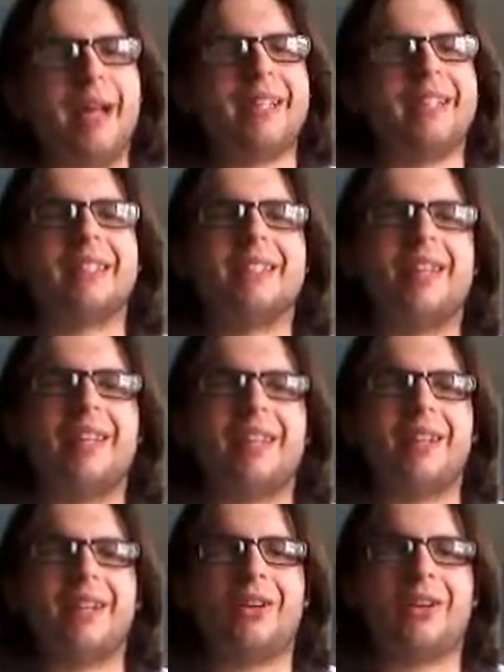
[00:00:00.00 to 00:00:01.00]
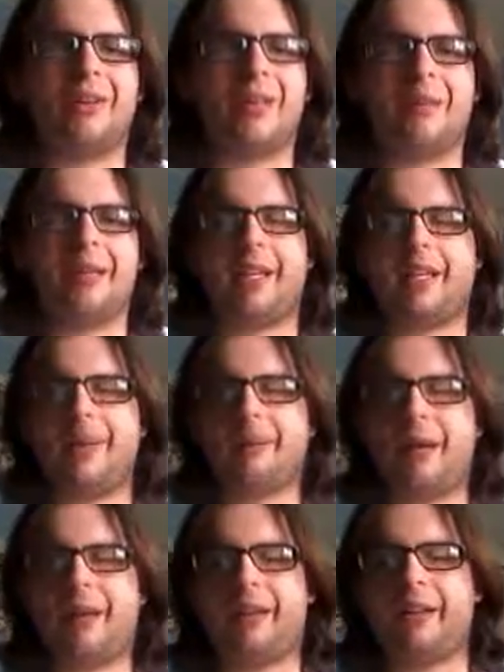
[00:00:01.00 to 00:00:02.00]
acting a lot like Orihime and
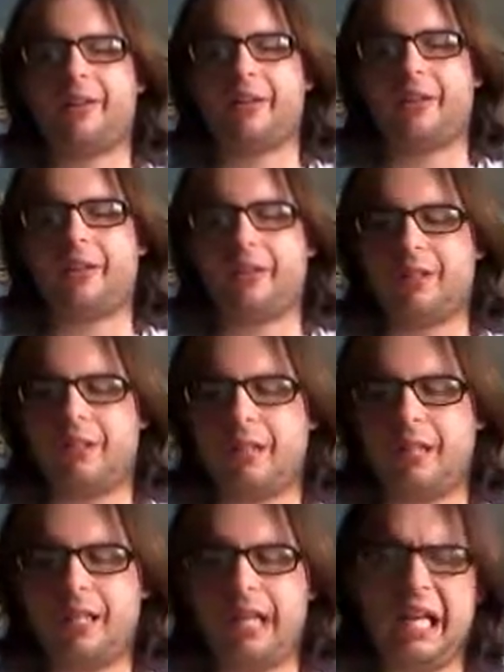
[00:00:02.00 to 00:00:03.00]
comparing her to her a lot.